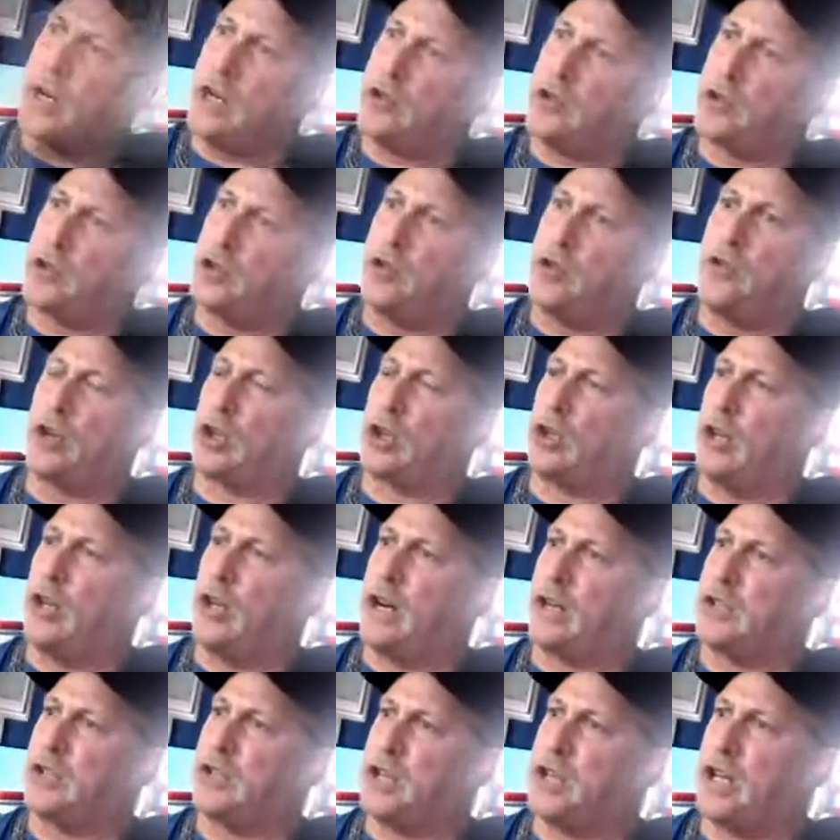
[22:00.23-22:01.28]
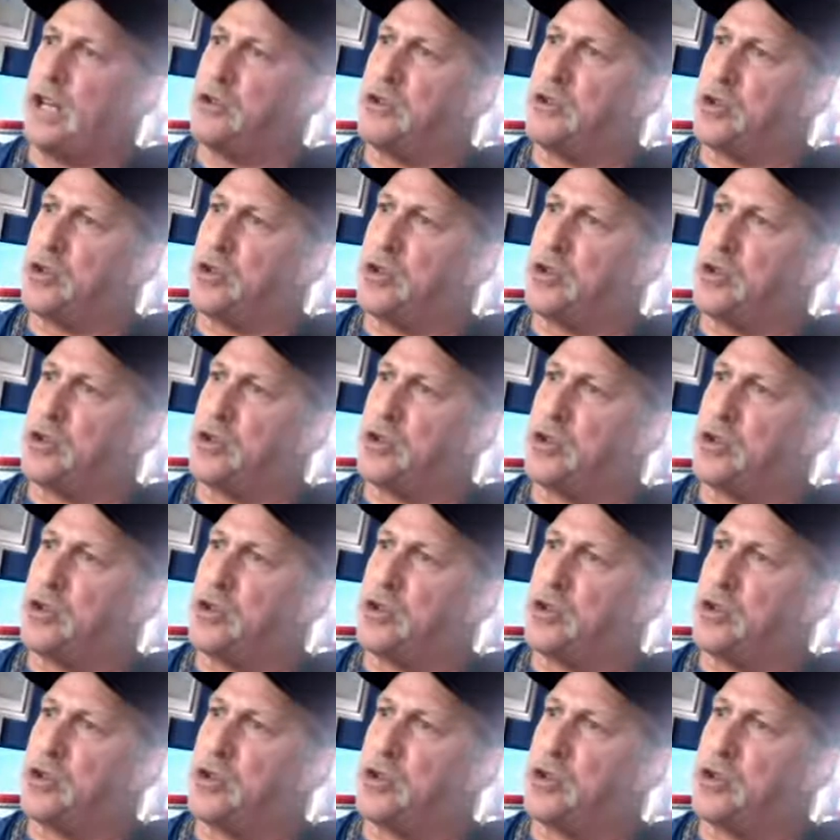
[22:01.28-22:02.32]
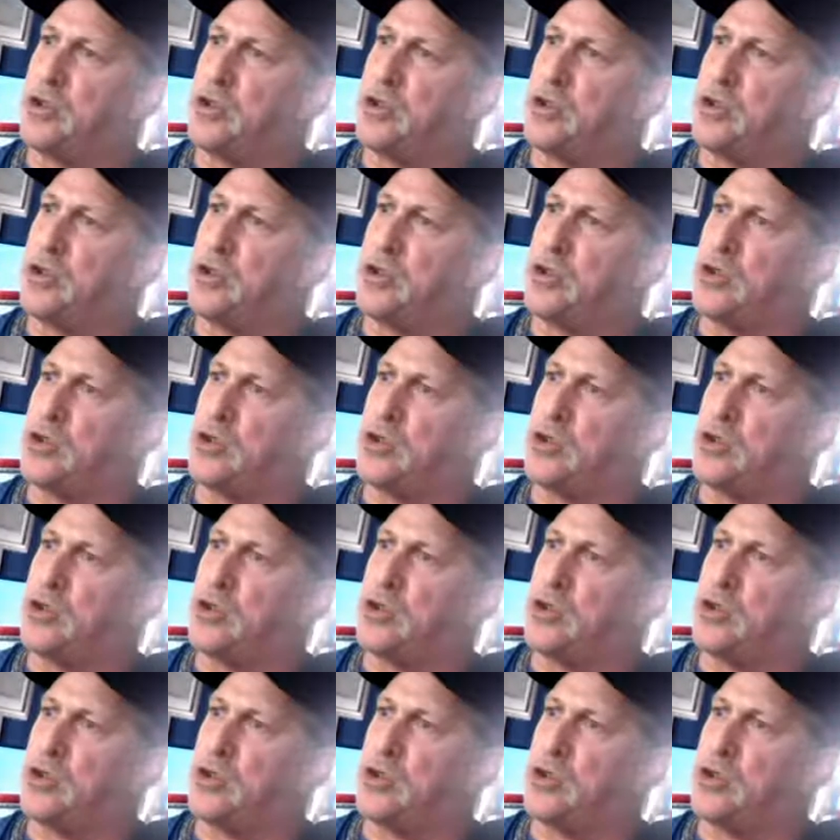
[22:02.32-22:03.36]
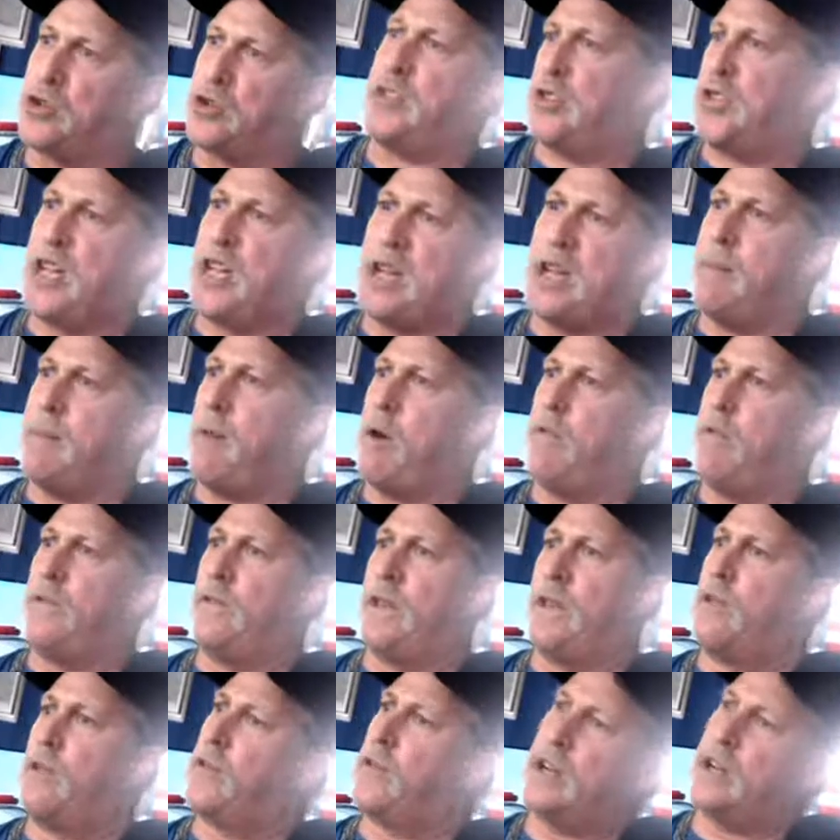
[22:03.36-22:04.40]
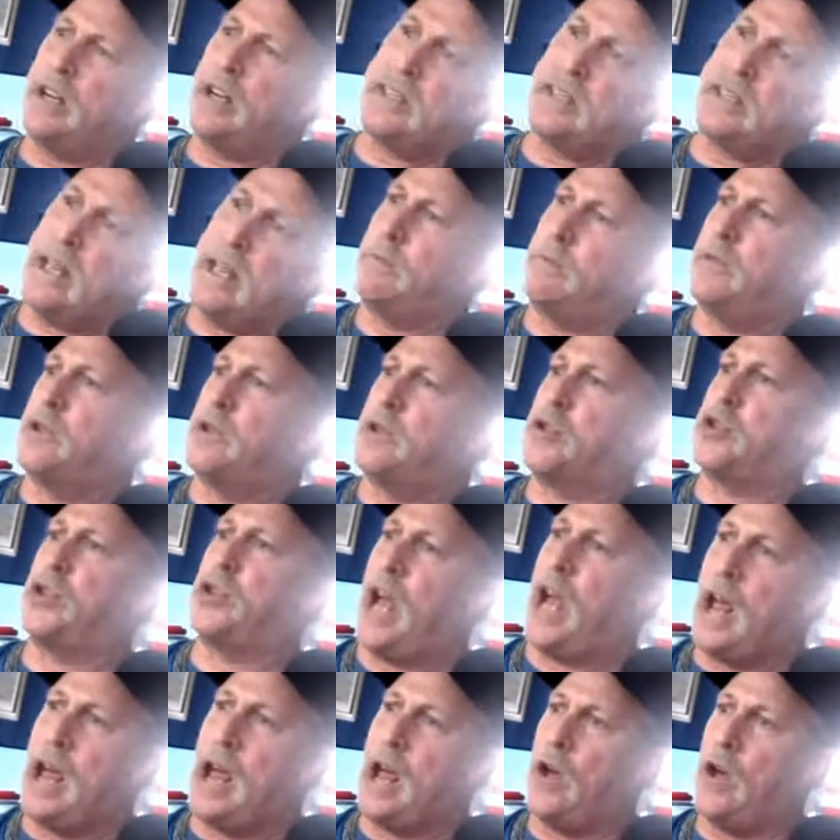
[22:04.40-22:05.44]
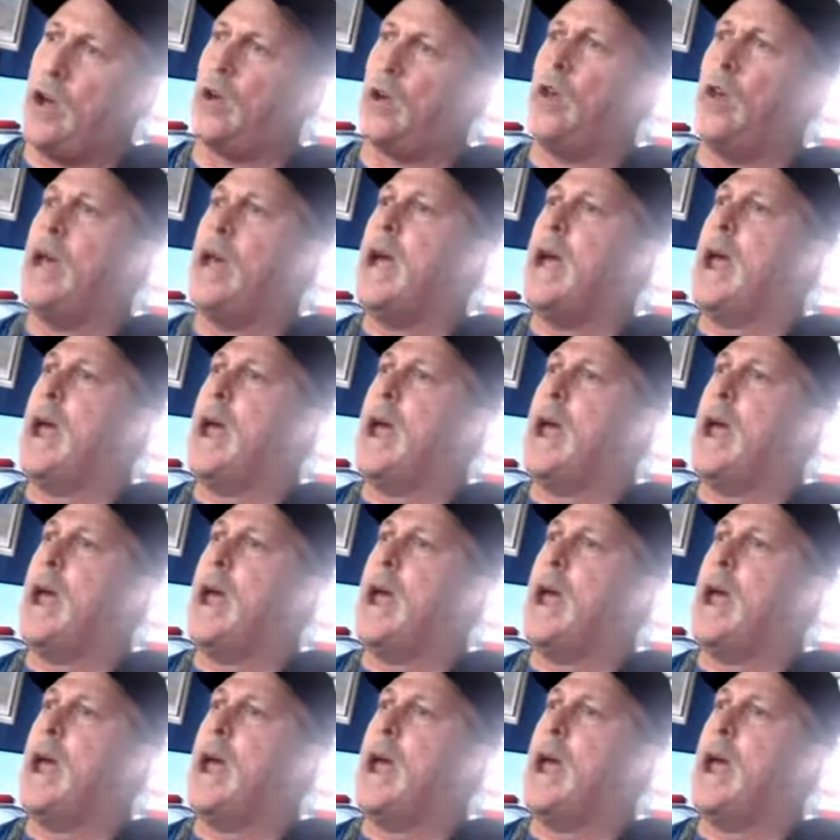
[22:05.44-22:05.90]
to the clinic to get your medication, and told them if they see him over there, they're going to take him to jail.